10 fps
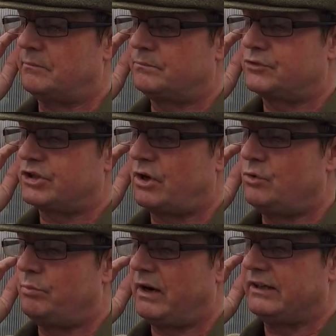
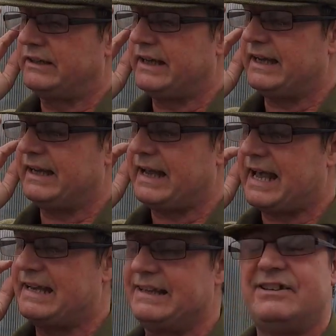sow by year
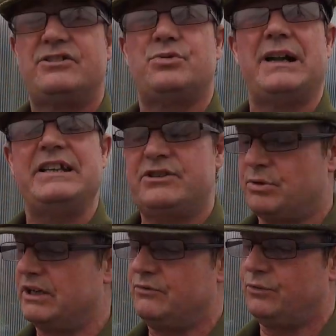end
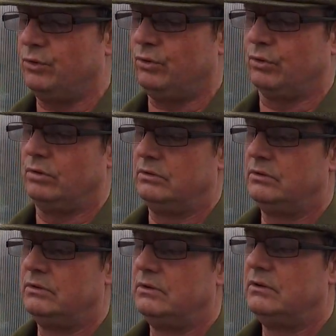2024,
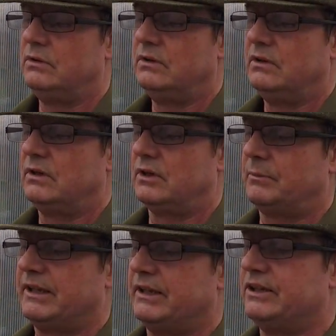and I
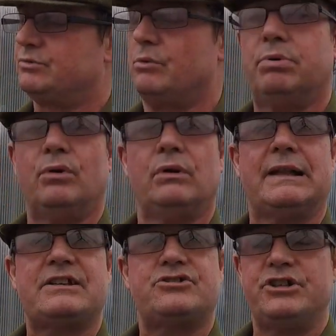mean these were bought
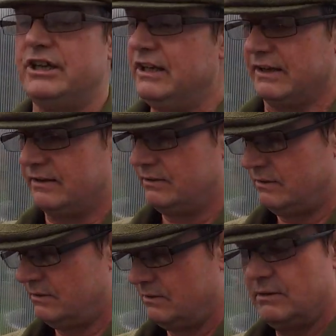last year,
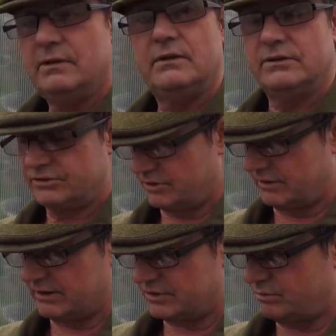So
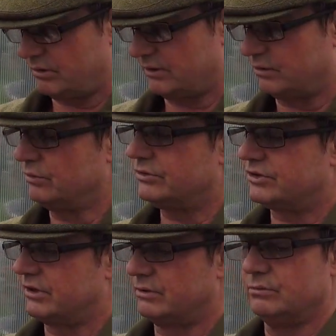that's quite good.
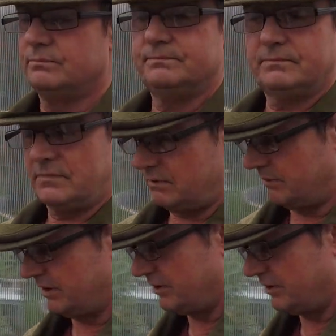So I'm going to